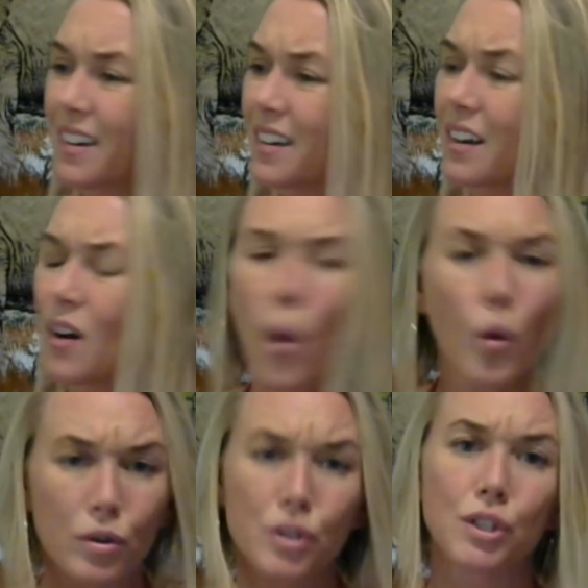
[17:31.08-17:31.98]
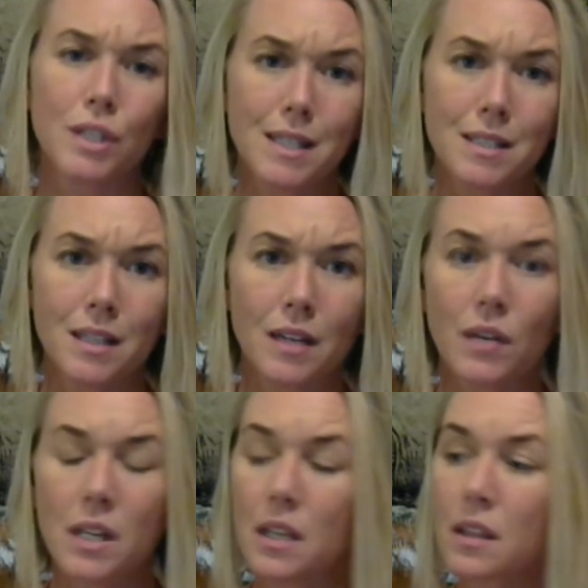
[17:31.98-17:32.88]
Horseshit. If
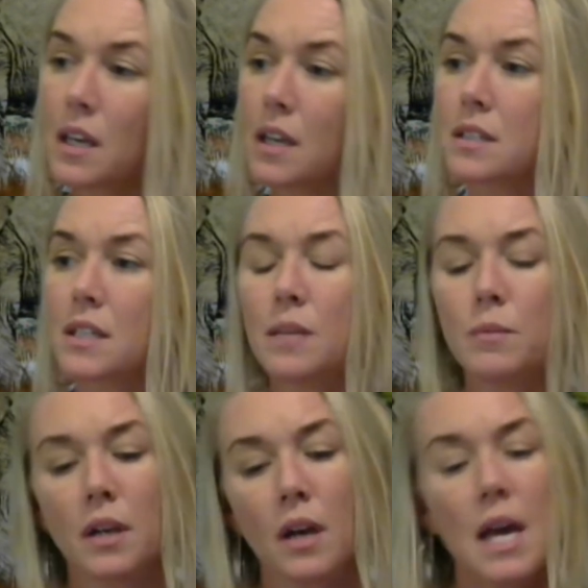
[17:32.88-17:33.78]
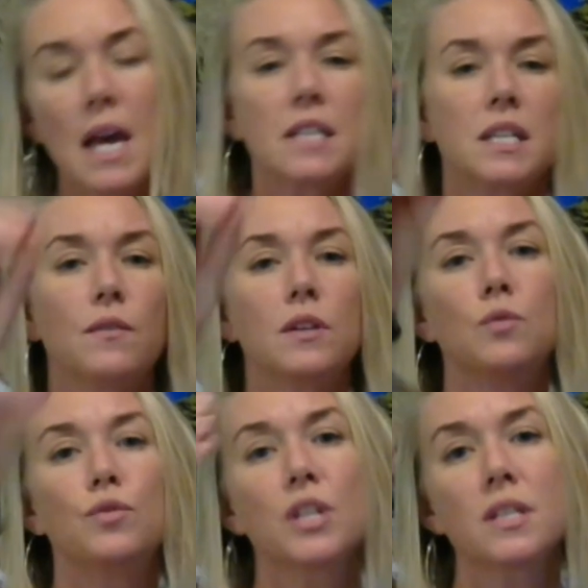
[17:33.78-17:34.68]
anything is giving you
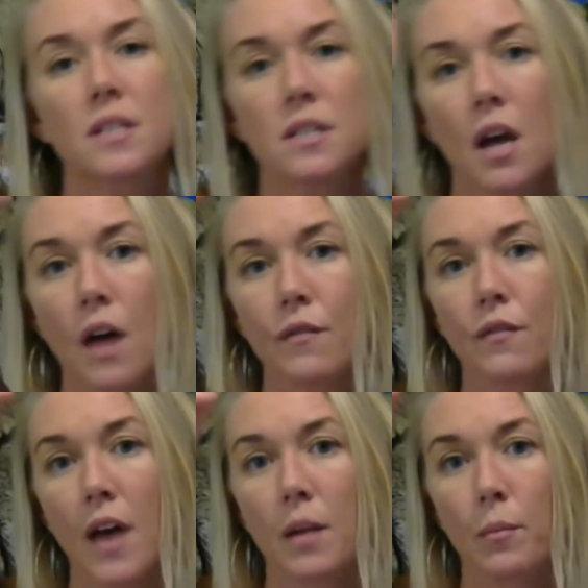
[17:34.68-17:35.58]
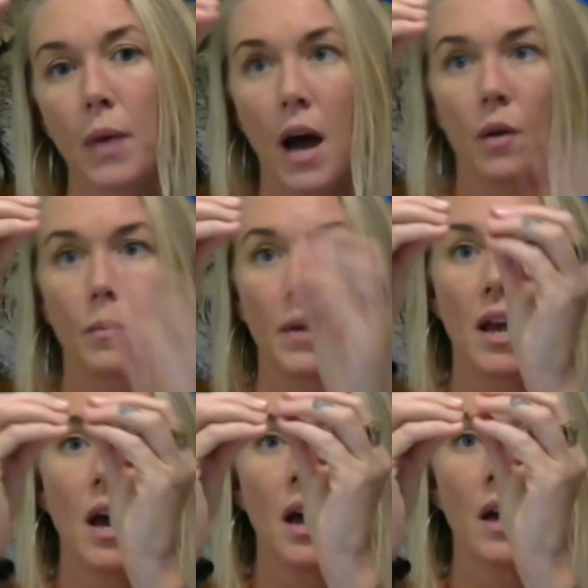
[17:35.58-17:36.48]
just enough of that empowerment
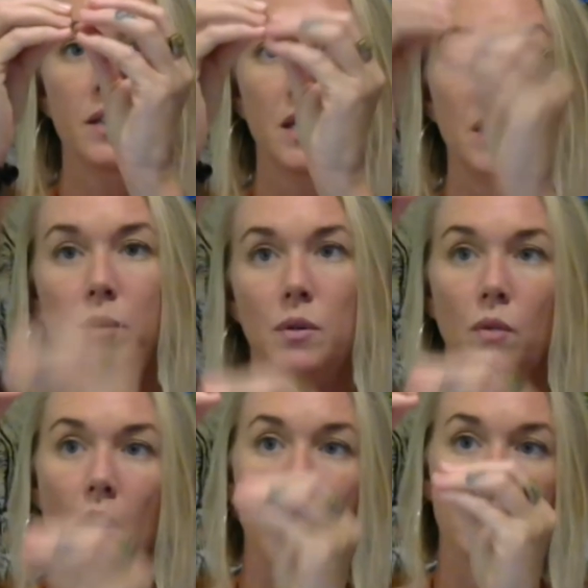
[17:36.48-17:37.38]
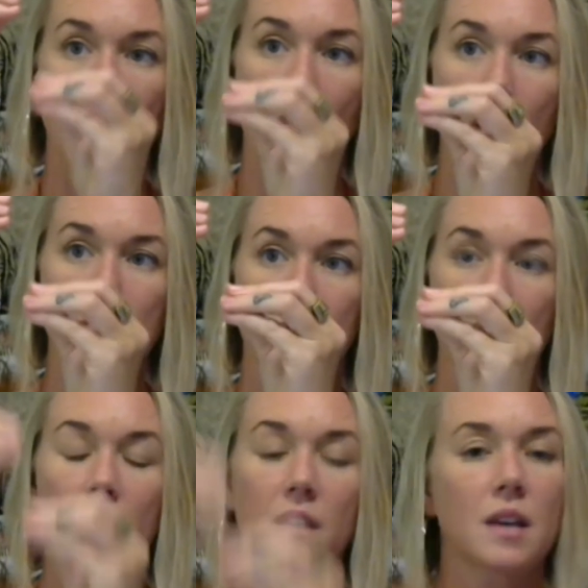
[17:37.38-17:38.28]
to keep you locked down.
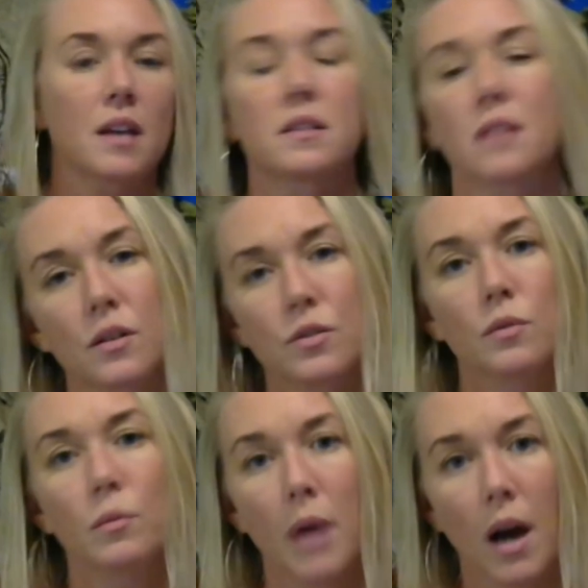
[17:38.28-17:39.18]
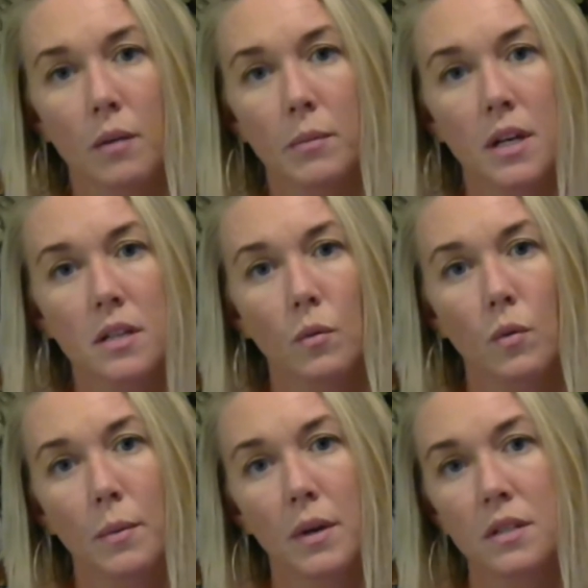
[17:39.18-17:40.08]
Because that is not true empowerment as a
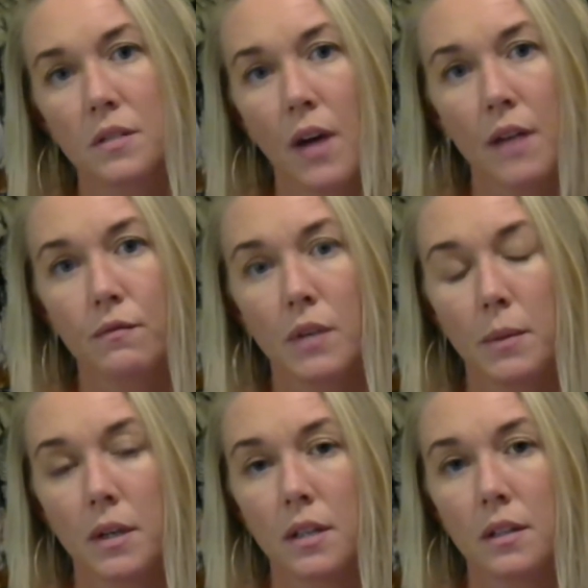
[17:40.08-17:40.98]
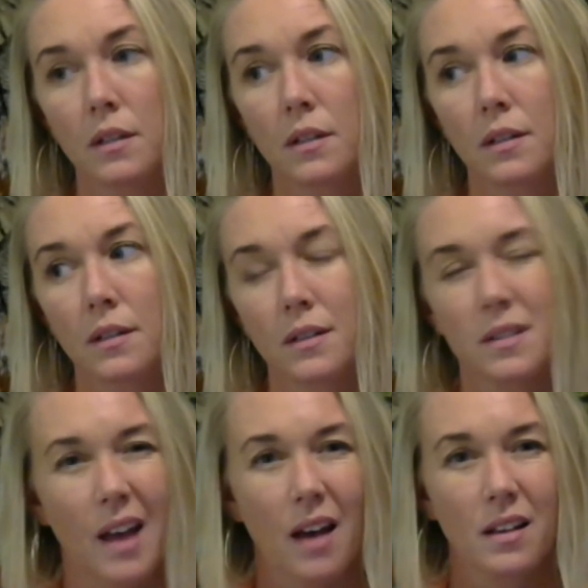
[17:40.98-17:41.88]
woman. A divine feminine
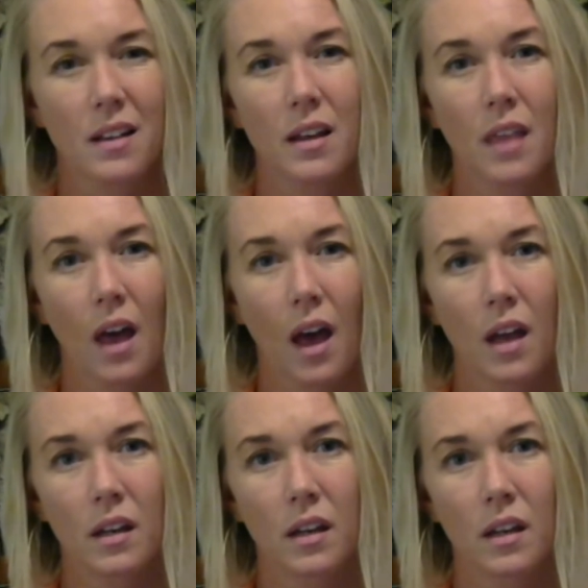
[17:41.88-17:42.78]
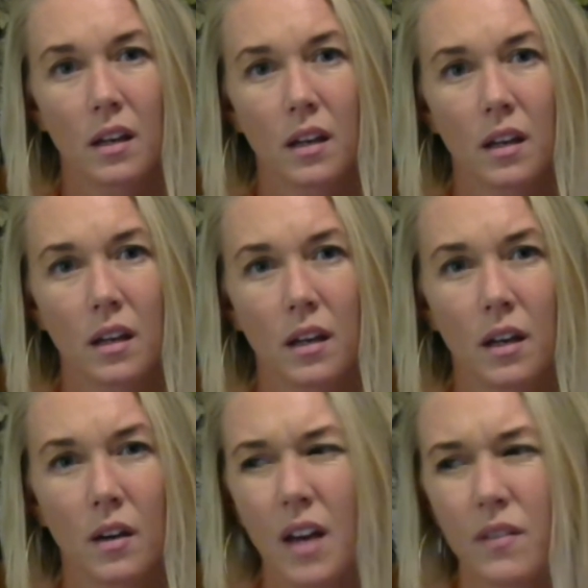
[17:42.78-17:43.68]
doesn't act like that. You know,
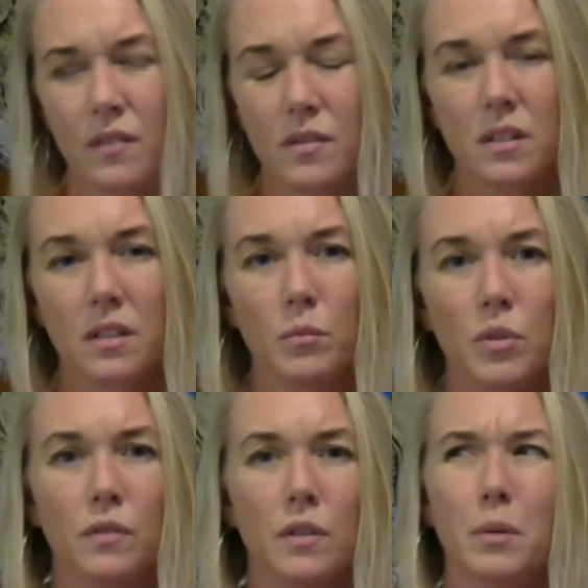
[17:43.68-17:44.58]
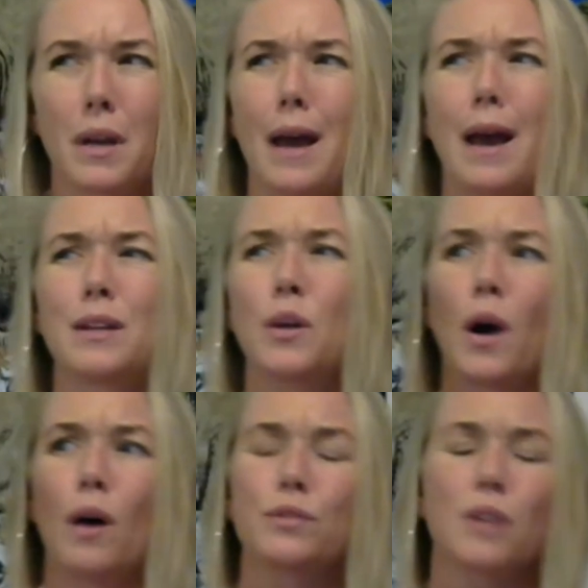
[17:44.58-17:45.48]
and I haven't even seen the movie, but I know
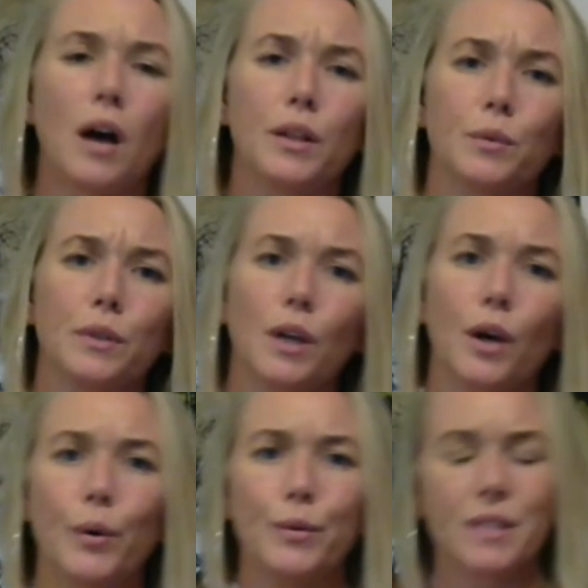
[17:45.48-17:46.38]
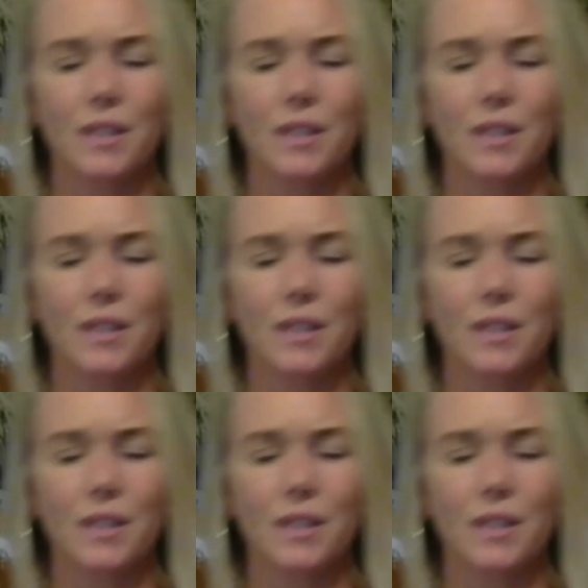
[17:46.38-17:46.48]
how Hollywood goes, and